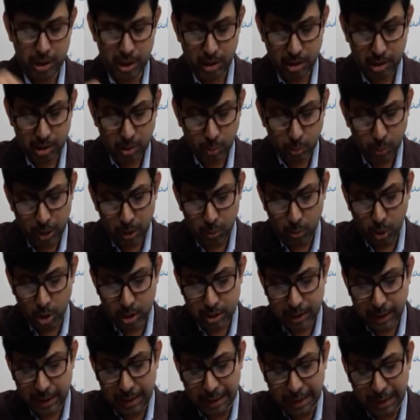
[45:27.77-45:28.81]
Here the will
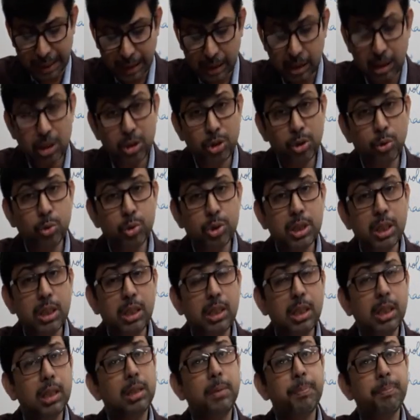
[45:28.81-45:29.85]
was incorrectly used
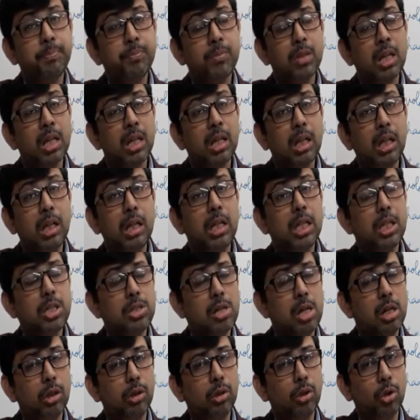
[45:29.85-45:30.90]
in the
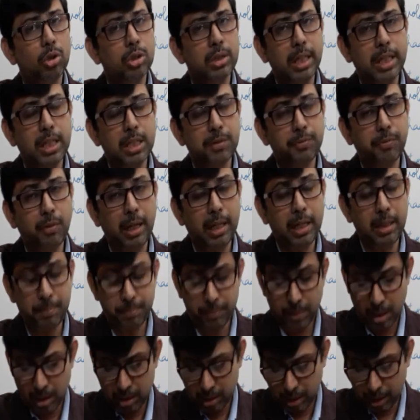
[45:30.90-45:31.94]
conditional clause. That is
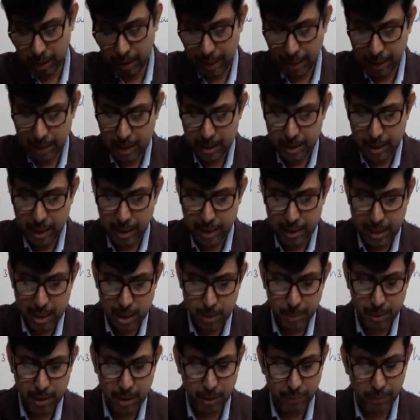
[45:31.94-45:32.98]
why the corrected sentence
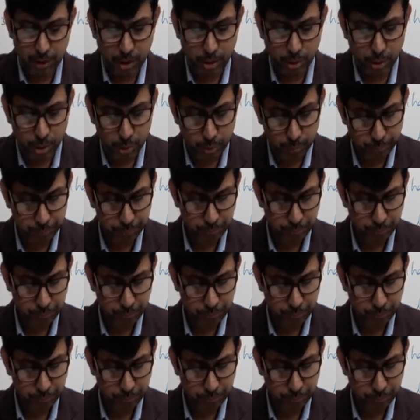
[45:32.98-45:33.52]
has been given to you.